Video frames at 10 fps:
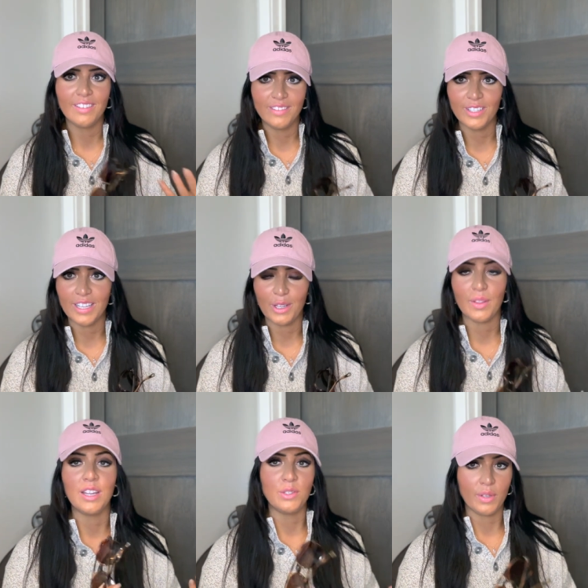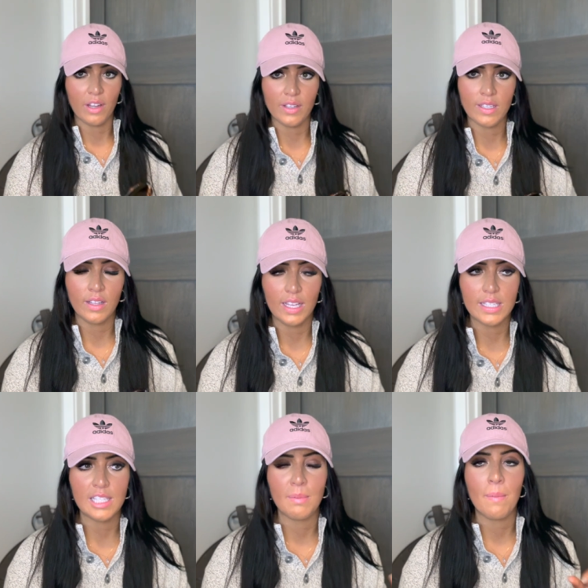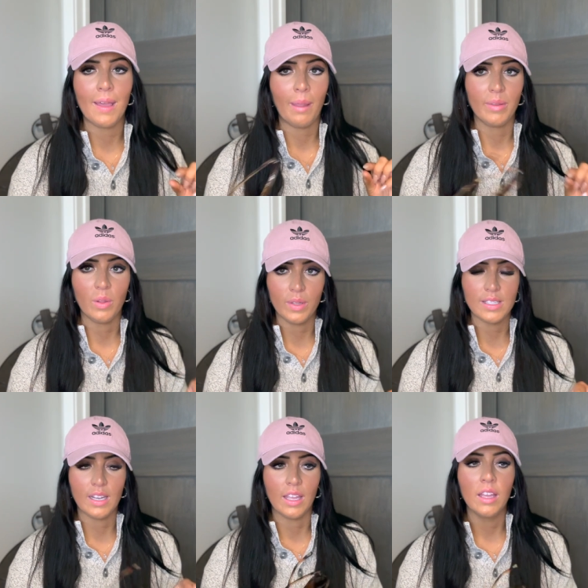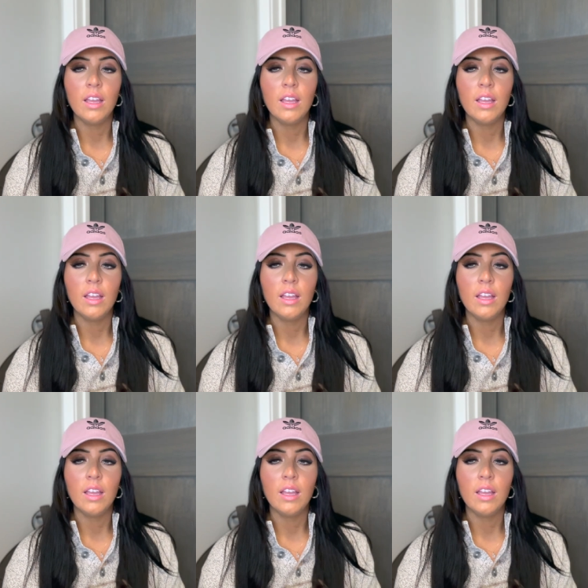to tell you that I do carry sunglasses in my bag. But the ones that I